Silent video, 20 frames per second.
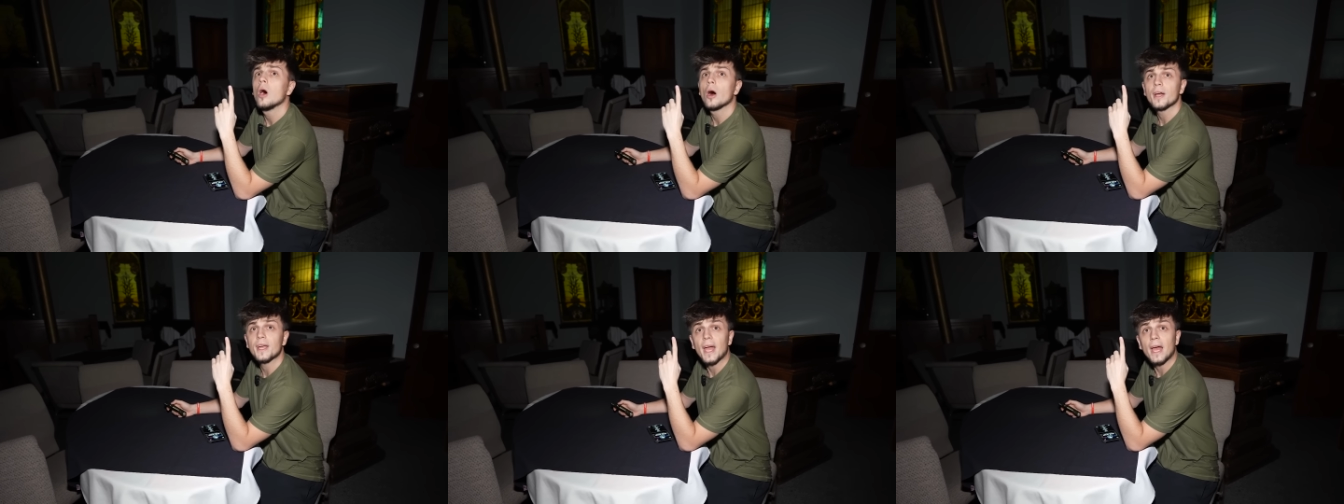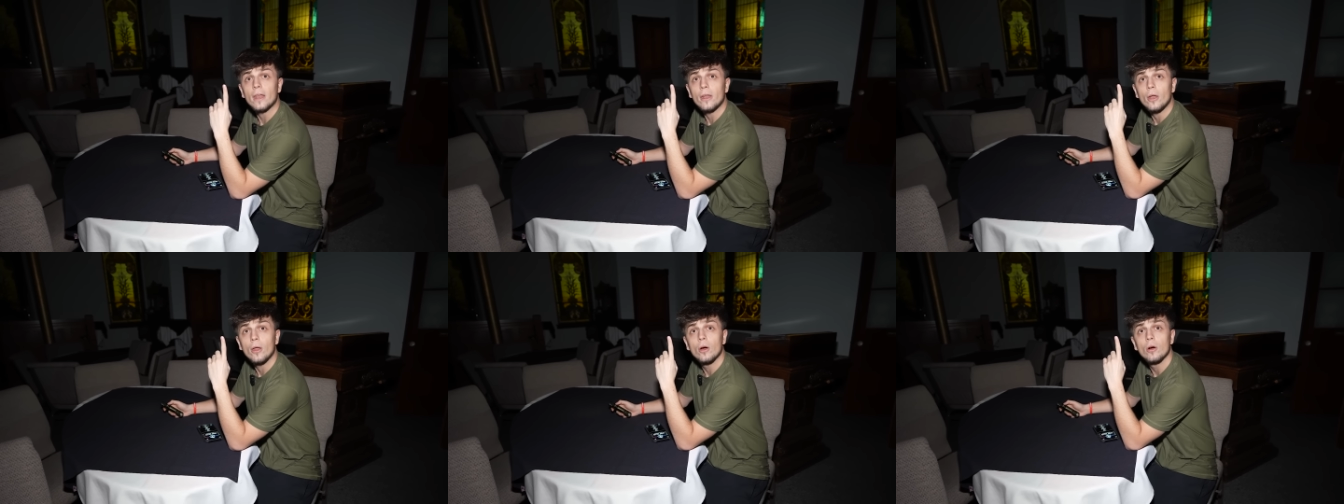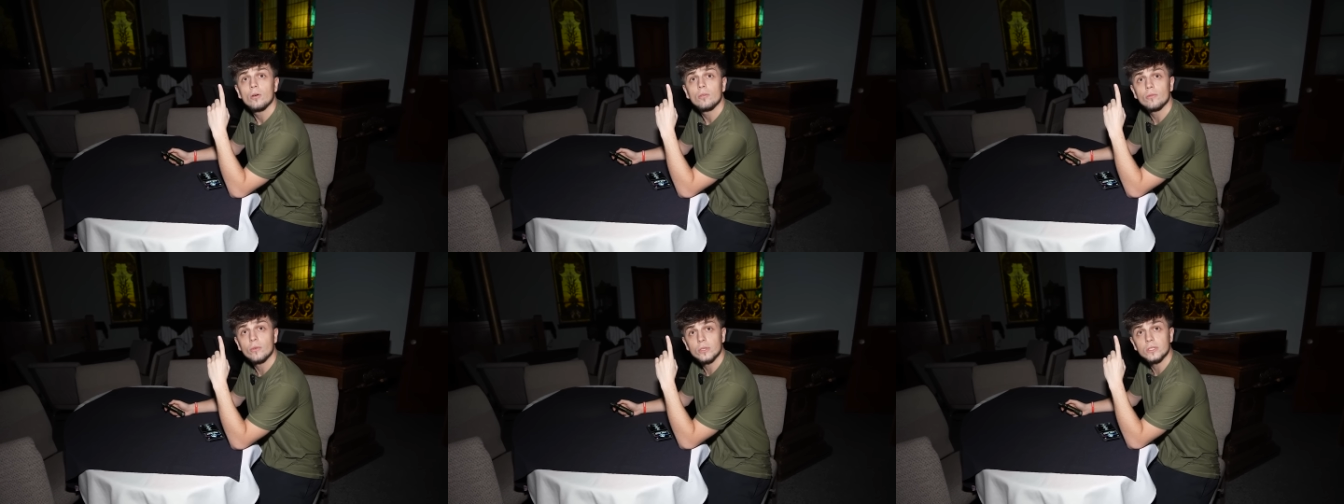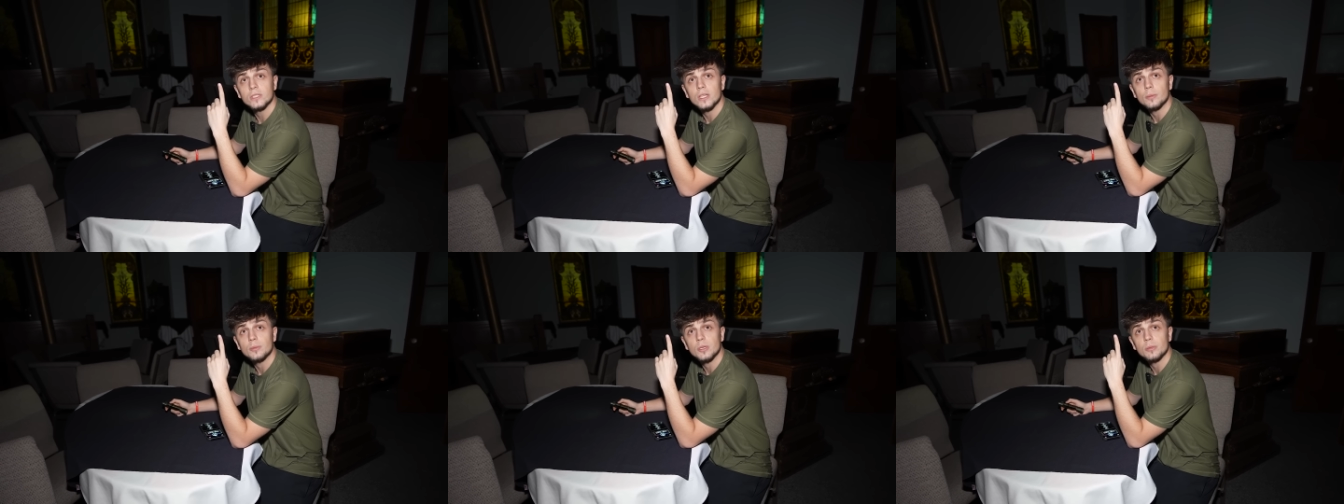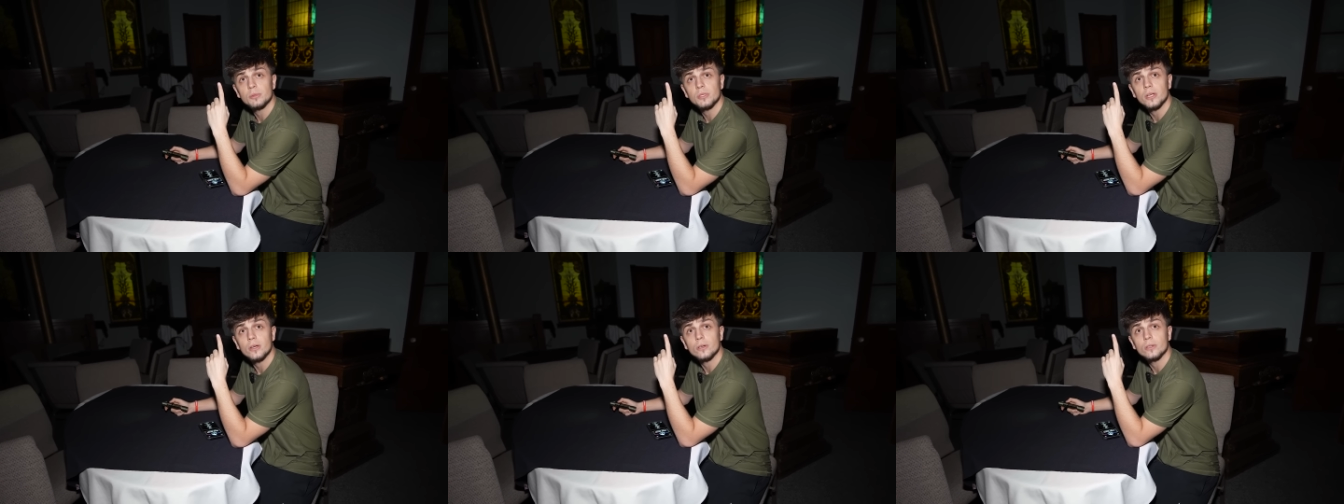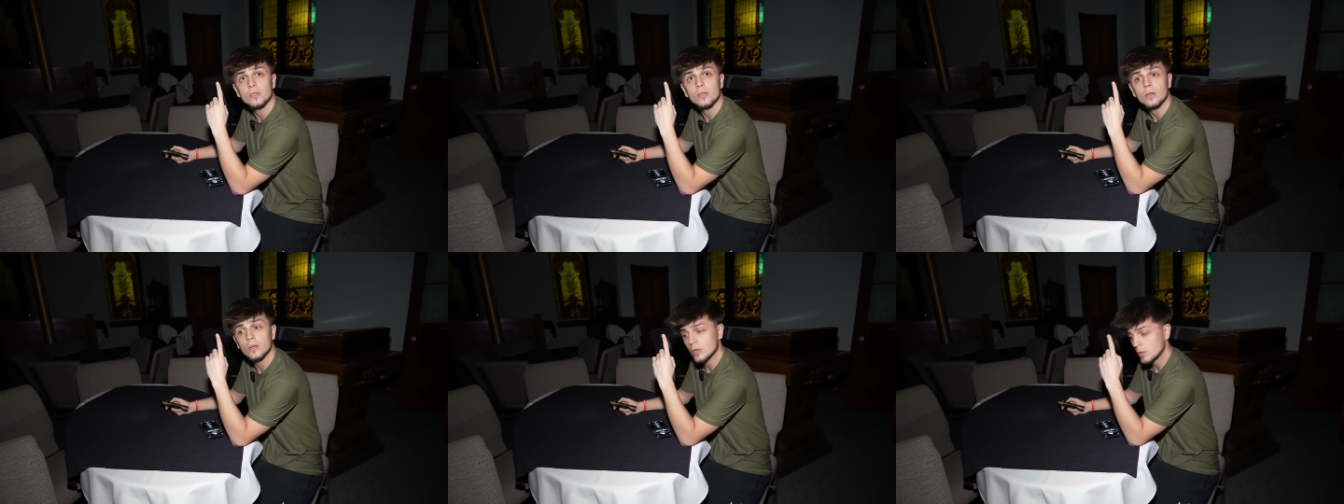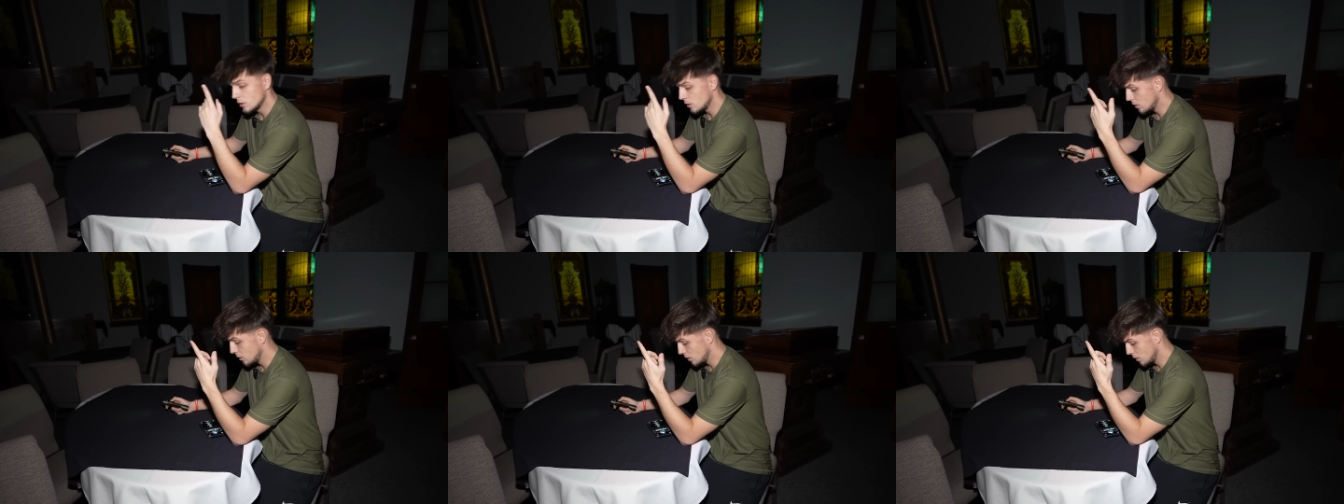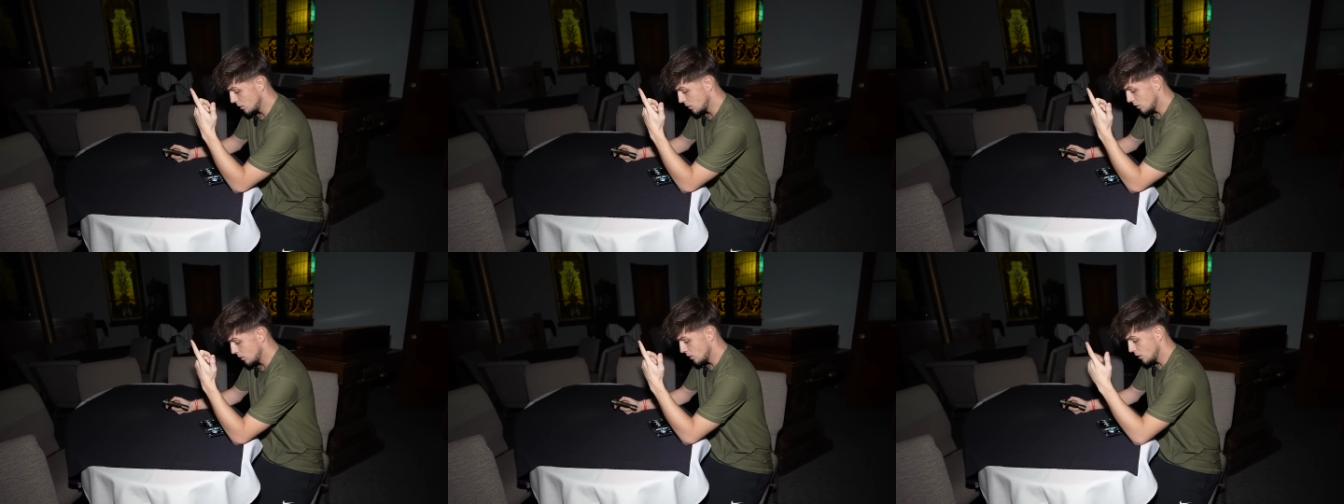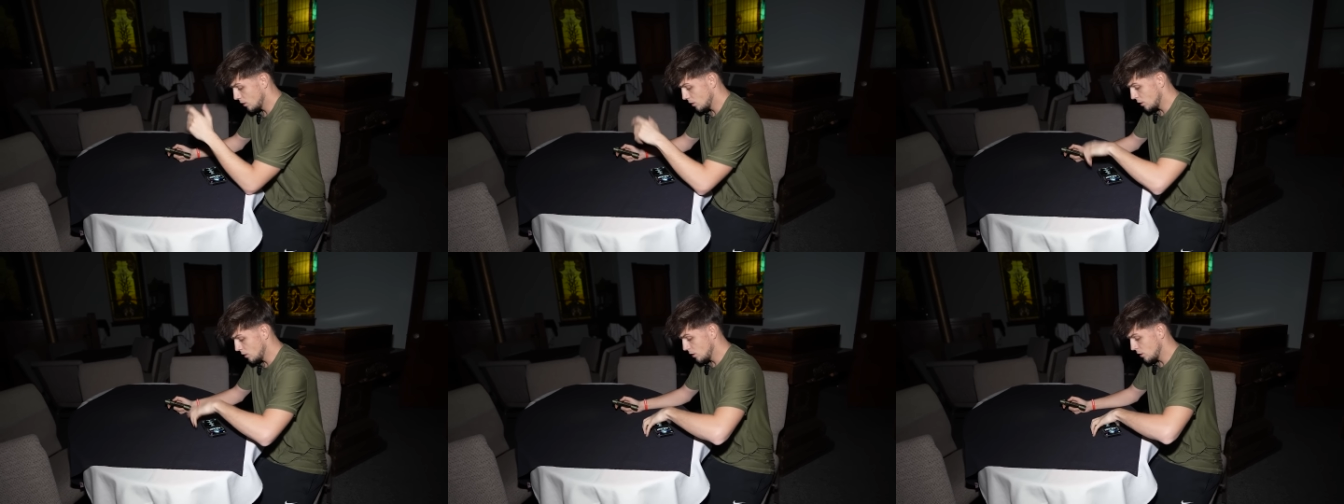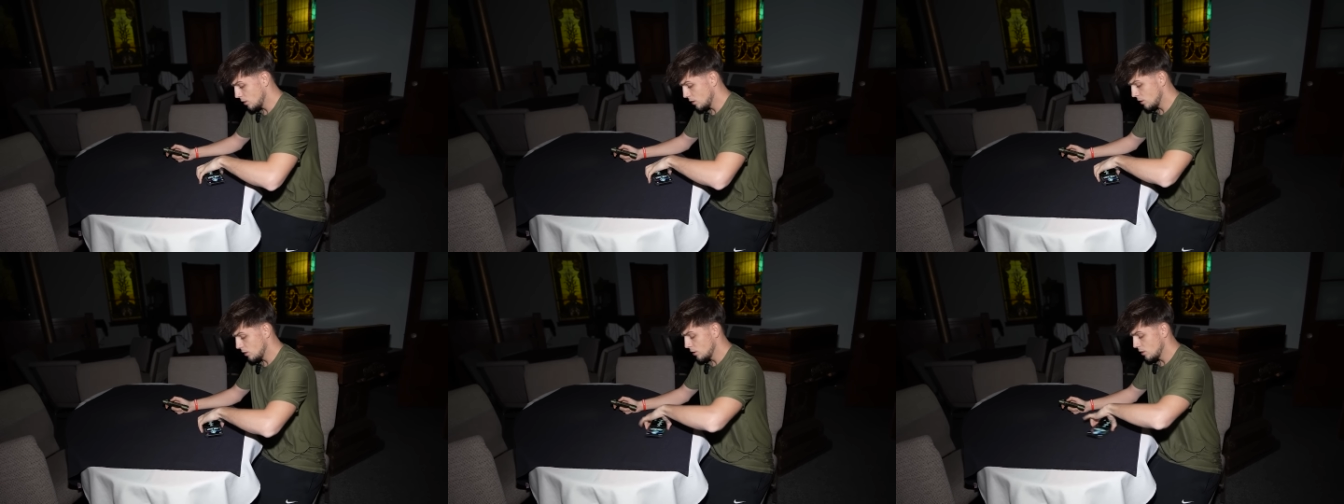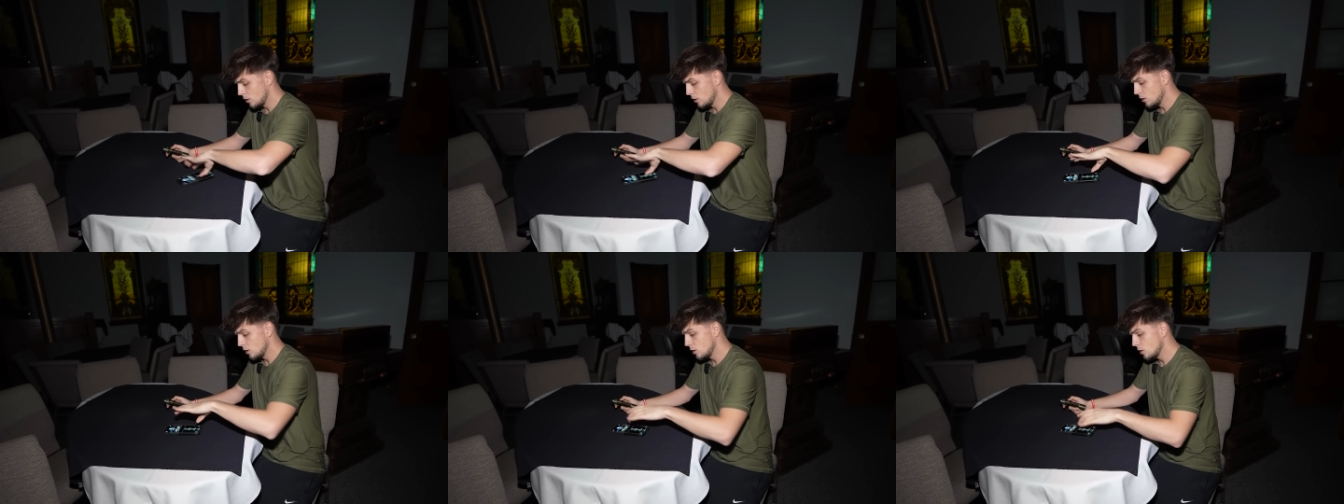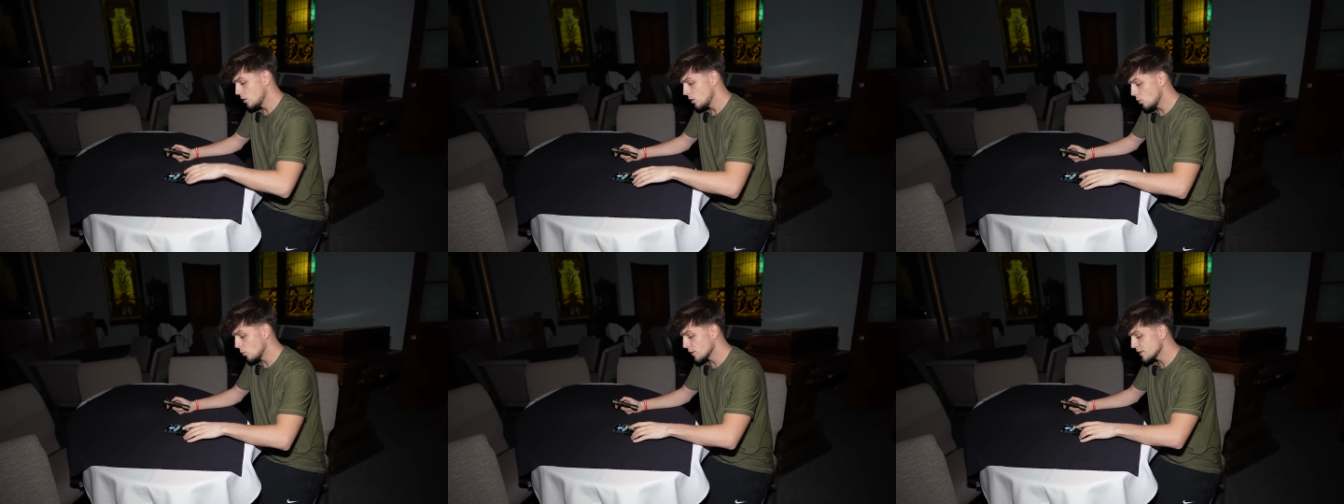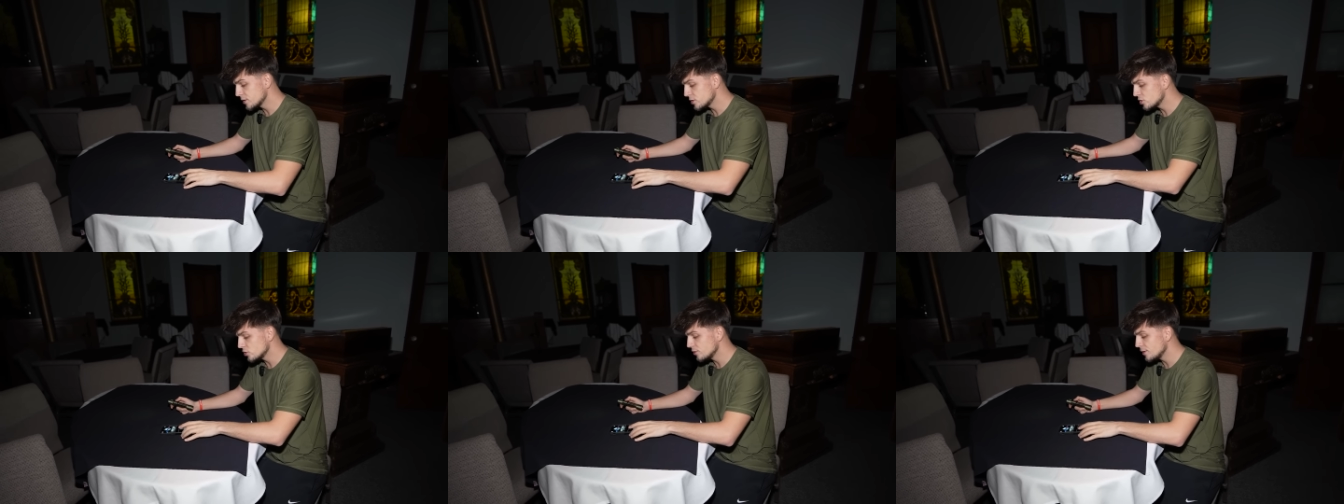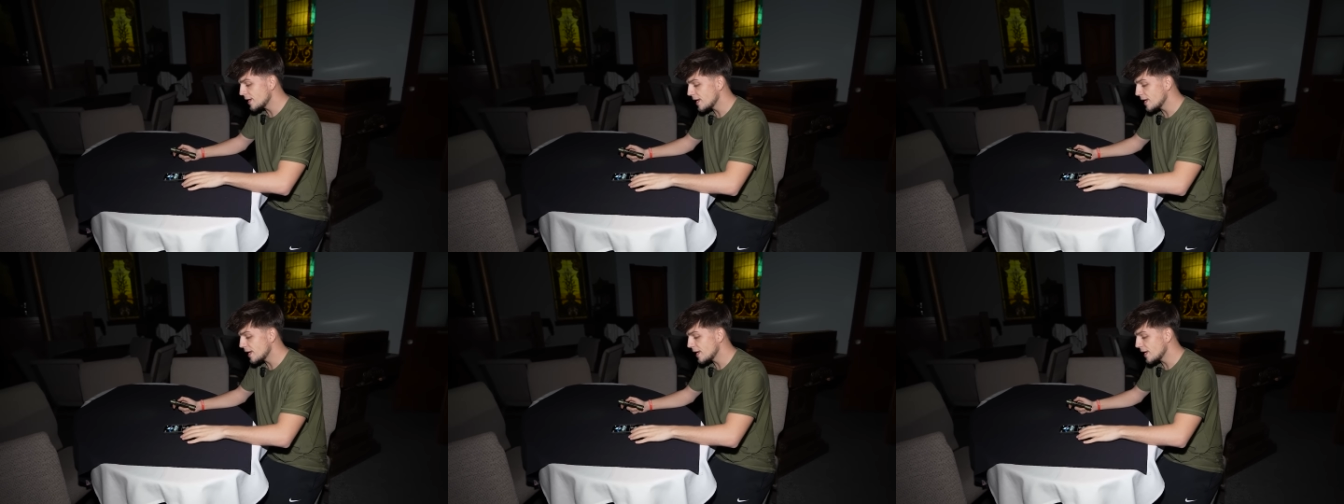Again, footsteps upstairs. Yeah. What is your